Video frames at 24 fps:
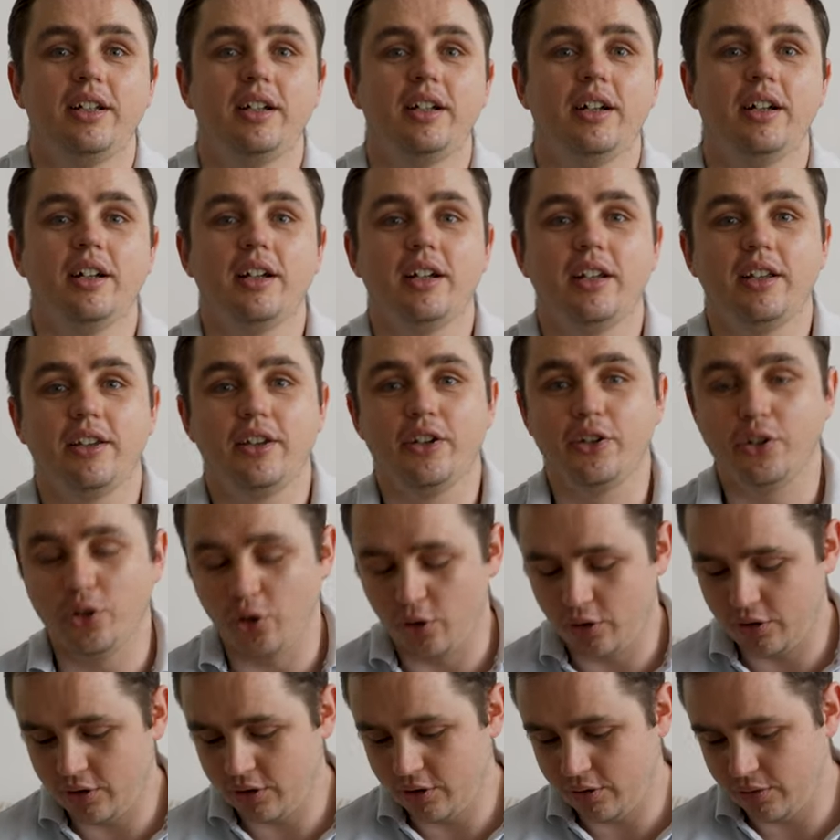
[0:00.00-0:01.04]
the
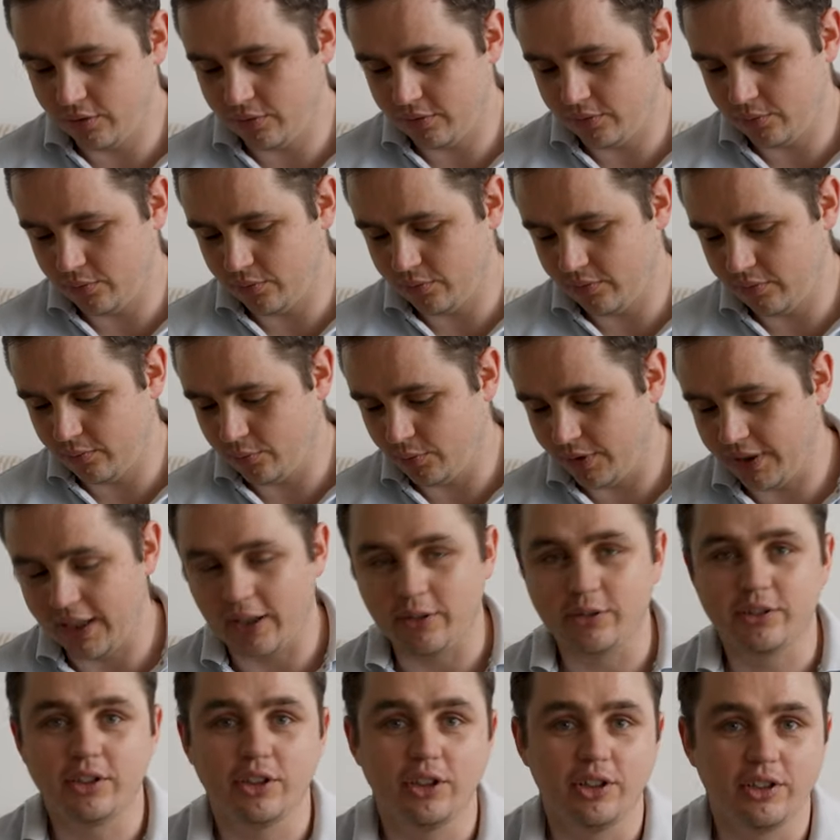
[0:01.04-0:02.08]
dog
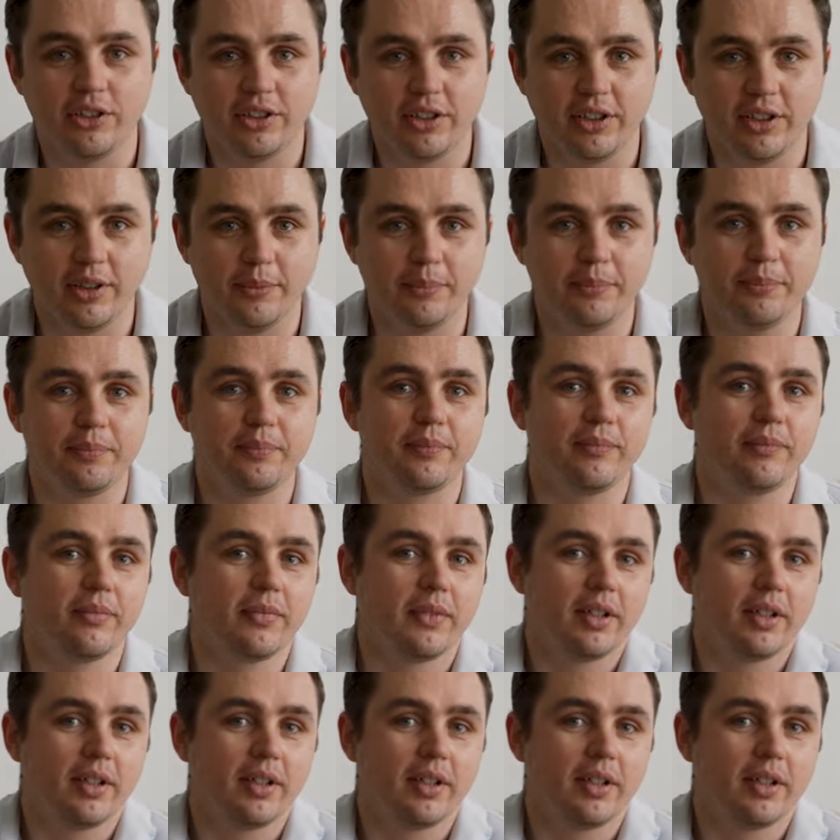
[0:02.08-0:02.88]
without hurting them,